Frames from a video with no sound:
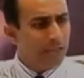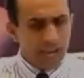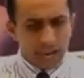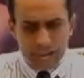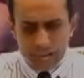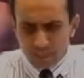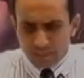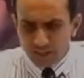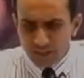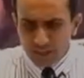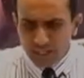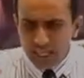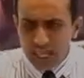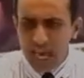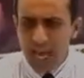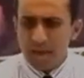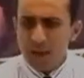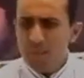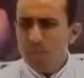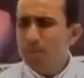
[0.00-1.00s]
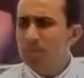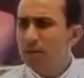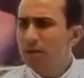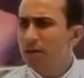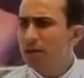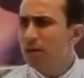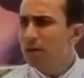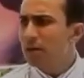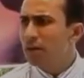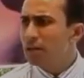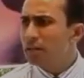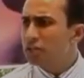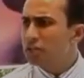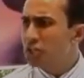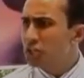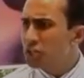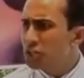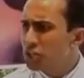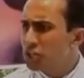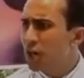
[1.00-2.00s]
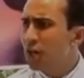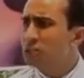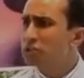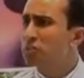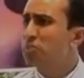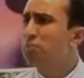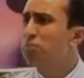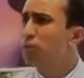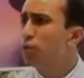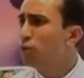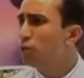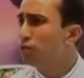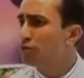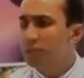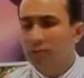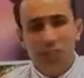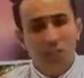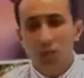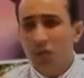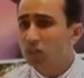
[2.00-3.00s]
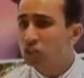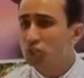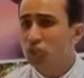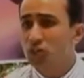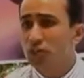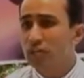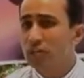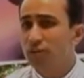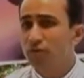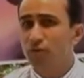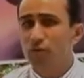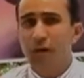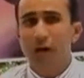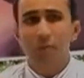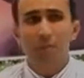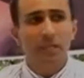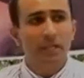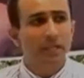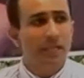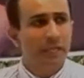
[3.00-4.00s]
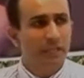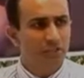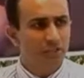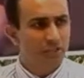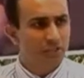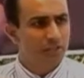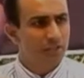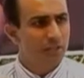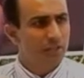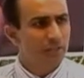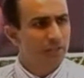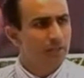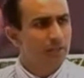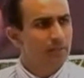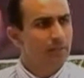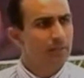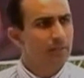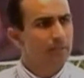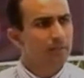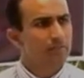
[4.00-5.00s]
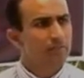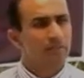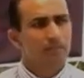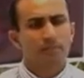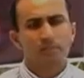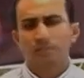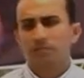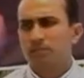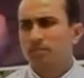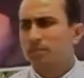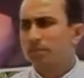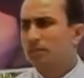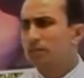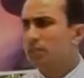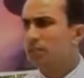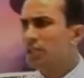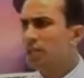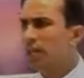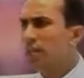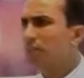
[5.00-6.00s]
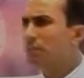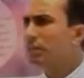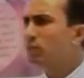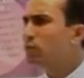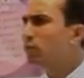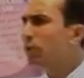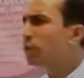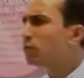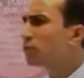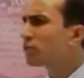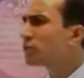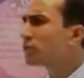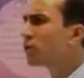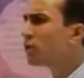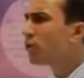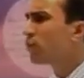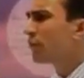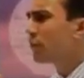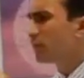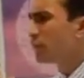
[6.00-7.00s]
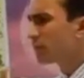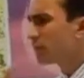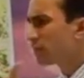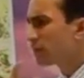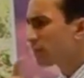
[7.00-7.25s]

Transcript: And the camp did not move. They did not journey for how many days? Tell me, where were they going?